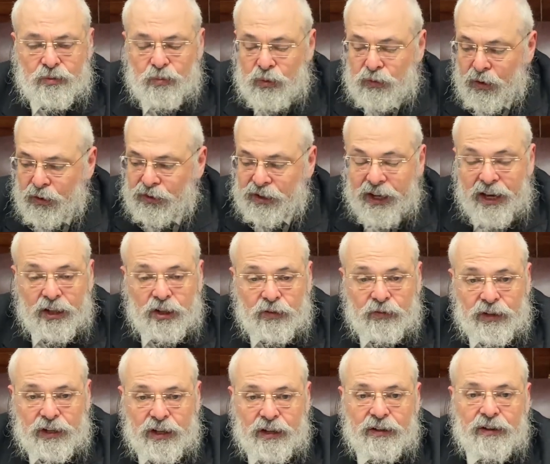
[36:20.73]
We wrote the get
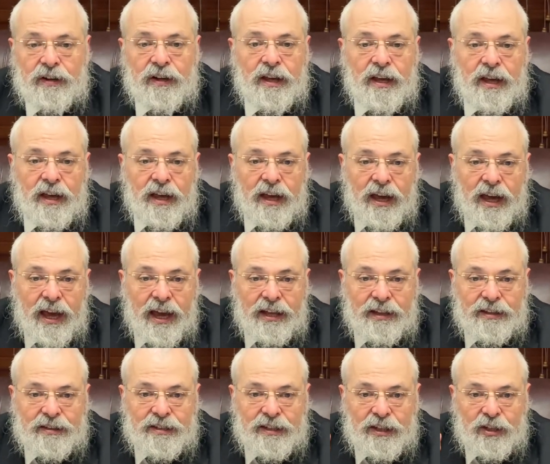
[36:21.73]
over here,
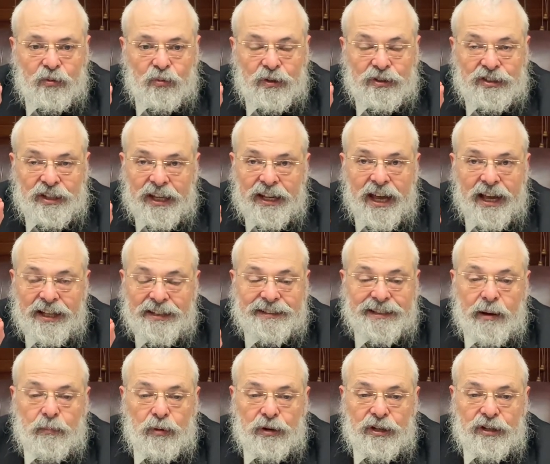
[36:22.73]
and I had
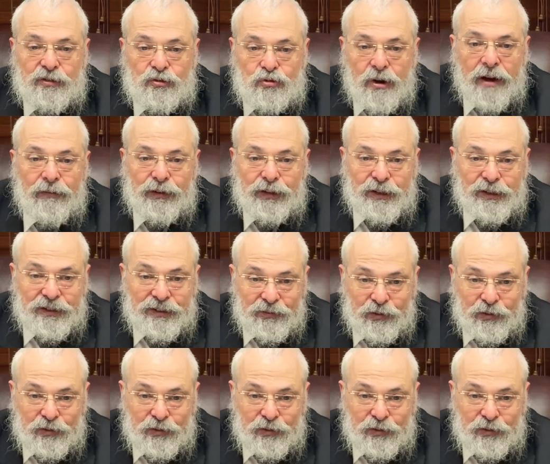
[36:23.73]
somebody traveling.